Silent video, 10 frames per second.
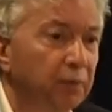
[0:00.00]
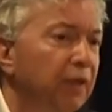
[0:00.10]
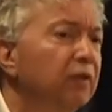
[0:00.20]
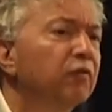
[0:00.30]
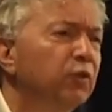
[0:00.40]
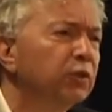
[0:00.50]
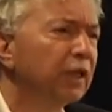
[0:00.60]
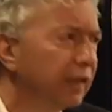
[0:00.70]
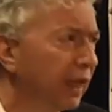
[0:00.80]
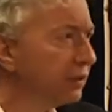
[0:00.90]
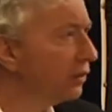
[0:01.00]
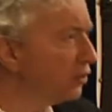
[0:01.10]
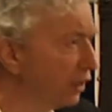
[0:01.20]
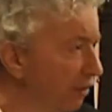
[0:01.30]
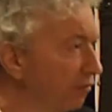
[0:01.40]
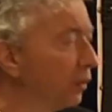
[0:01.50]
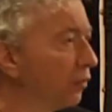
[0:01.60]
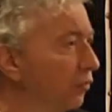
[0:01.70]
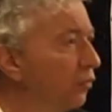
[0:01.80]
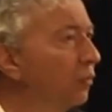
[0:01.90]
plenty of coup d'etats and stuff, but
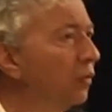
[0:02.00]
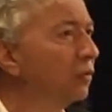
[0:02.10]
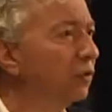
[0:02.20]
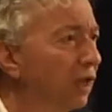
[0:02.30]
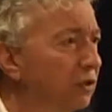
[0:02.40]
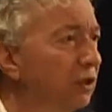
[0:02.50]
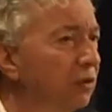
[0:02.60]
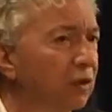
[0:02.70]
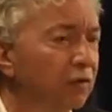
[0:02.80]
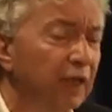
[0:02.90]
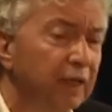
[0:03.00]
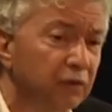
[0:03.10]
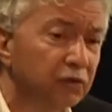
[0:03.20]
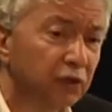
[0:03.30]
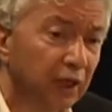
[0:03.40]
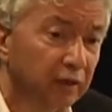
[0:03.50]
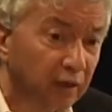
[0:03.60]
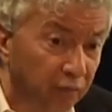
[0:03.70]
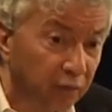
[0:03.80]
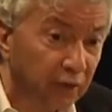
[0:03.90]
if you want to actually look at interstate
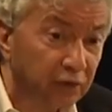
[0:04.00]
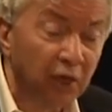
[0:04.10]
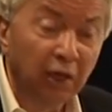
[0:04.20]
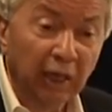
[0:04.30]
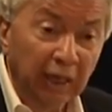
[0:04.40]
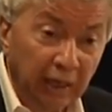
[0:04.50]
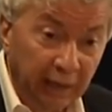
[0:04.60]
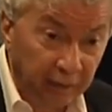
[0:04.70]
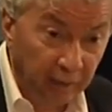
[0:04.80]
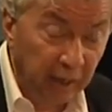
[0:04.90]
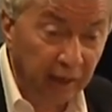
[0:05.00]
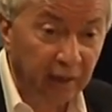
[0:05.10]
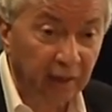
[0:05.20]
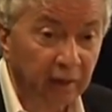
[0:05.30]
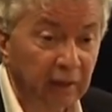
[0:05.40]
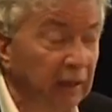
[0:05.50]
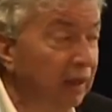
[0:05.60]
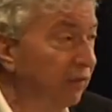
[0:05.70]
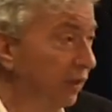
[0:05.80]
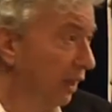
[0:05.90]
conflicts in Latin America,
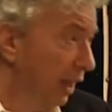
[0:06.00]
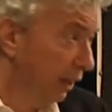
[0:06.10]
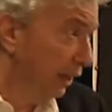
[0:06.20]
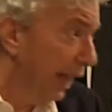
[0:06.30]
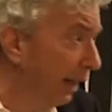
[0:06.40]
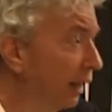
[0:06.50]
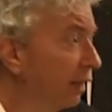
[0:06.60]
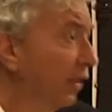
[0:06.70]
there are hardly any.